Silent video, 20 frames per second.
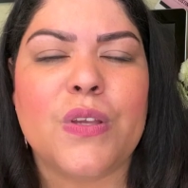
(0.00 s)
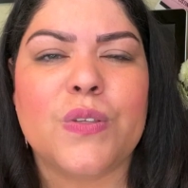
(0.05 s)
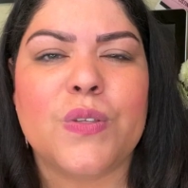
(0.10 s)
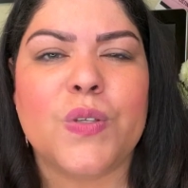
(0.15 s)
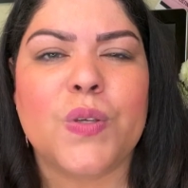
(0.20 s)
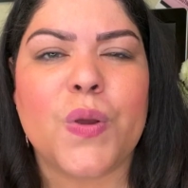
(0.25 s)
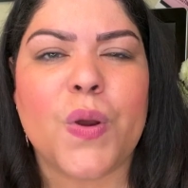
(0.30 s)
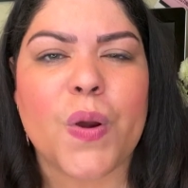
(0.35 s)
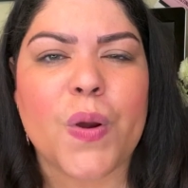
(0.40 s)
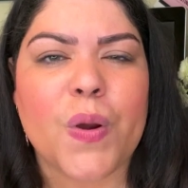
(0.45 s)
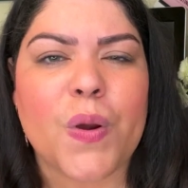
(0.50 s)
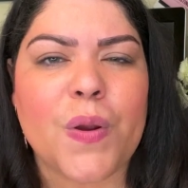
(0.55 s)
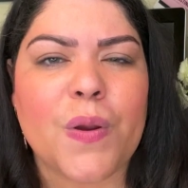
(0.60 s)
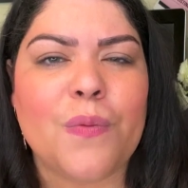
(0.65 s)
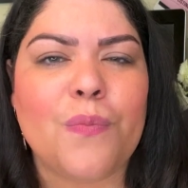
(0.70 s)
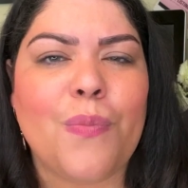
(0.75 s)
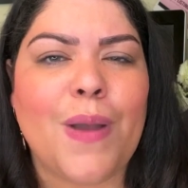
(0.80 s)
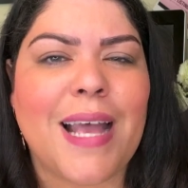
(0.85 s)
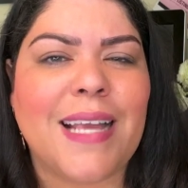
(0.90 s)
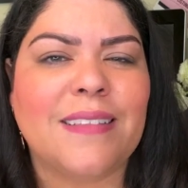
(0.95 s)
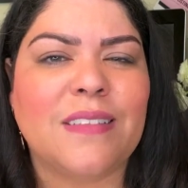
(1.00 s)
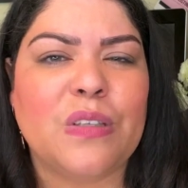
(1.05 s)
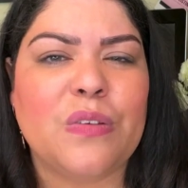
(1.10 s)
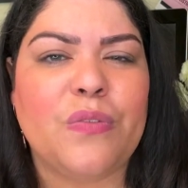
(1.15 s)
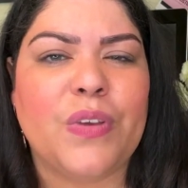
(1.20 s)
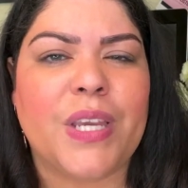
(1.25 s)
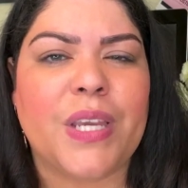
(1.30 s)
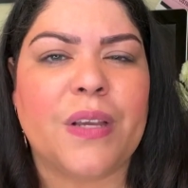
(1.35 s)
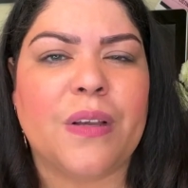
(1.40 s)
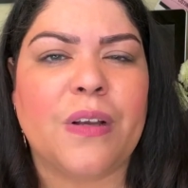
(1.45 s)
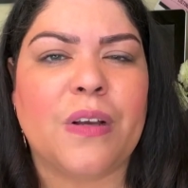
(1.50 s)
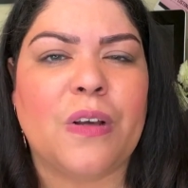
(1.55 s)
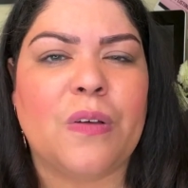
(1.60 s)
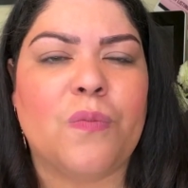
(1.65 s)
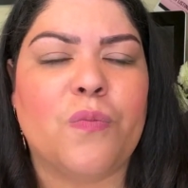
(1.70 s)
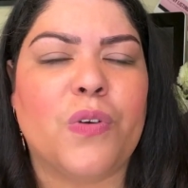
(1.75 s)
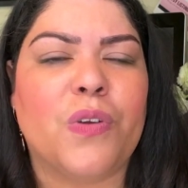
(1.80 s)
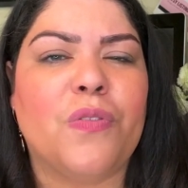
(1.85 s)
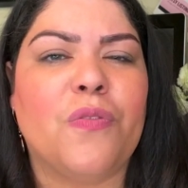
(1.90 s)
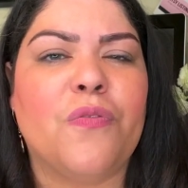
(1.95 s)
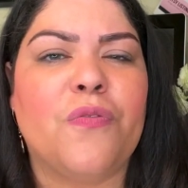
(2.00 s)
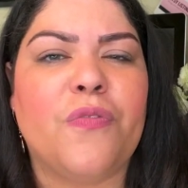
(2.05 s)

to earn passive income with